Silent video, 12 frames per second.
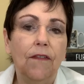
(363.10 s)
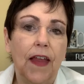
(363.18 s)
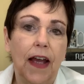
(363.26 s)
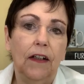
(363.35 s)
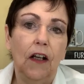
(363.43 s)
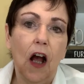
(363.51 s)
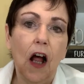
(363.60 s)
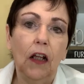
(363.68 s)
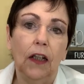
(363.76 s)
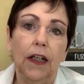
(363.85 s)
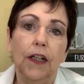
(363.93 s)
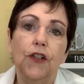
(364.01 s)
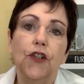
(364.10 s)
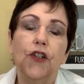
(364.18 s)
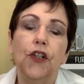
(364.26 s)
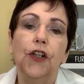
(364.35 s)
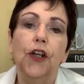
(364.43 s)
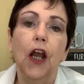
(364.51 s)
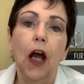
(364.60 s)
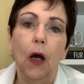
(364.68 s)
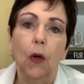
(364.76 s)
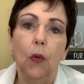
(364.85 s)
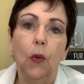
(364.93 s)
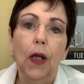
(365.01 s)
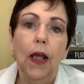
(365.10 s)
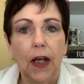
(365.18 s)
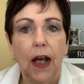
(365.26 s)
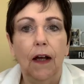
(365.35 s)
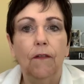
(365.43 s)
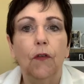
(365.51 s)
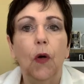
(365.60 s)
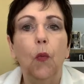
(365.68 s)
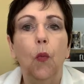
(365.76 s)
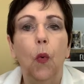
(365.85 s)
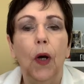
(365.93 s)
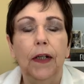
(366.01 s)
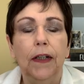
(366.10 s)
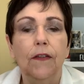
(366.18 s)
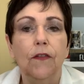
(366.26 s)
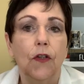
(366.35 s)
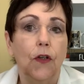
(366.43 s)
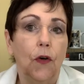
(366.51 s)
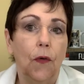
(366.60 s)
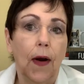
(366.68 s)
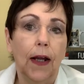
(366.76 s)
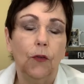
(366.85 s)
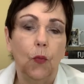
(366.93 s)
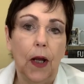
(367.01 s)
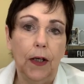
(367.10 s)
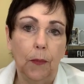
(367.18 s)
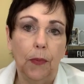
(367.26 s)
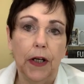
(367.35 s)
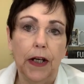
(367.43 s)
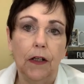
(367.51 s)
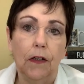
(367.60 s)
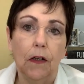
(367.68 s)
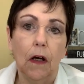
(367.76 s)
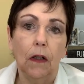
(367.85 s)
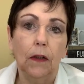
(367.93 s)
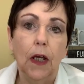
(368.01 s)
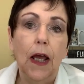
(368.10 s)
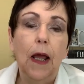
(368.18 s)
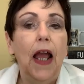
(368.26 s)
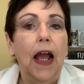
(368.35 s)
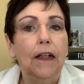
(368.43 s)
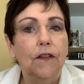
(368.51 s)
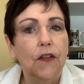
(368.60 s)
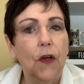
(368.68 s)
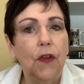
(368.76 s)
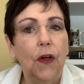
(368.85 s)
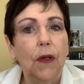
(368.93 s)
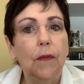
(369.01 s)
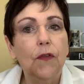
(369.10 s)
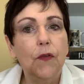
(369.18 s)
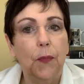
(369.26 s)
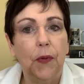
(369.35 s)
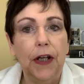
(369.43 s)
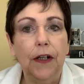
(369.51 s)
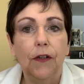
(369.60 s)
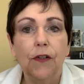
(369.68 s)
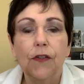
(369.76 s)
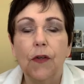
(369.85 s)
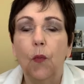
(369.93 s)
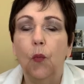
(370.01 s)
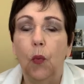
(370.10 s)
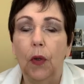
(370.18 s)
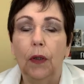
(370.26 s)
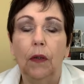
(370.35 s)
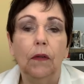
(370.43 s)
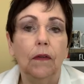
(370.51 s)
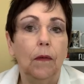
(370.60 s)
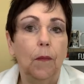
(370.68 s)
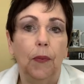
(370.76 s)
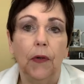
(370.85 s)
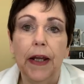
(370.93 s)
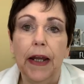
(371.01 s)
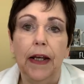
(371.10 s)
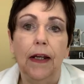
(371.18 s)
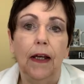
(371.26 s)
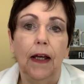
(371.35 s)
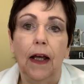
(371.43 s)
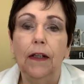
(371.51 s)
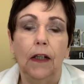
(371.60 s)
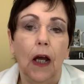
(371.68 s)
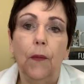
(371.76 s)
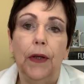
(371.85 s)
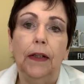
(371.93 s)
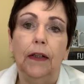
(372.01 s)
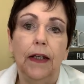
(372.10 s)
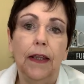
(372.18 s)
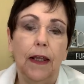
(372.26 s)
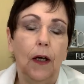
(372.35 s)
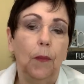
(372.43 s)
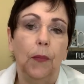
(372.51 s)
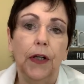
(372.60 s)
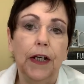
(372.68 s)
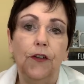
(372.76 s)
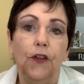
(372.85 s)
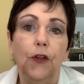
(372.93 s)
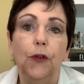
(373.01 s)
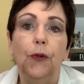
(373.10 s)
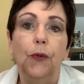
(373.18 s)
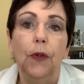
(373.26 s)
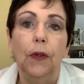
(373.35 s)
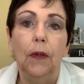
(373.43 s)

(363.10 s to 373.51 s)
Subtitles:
that knowledge to know of what is the correct way to breed a dog. And so those breeders will breed unknowingly. They'll breed two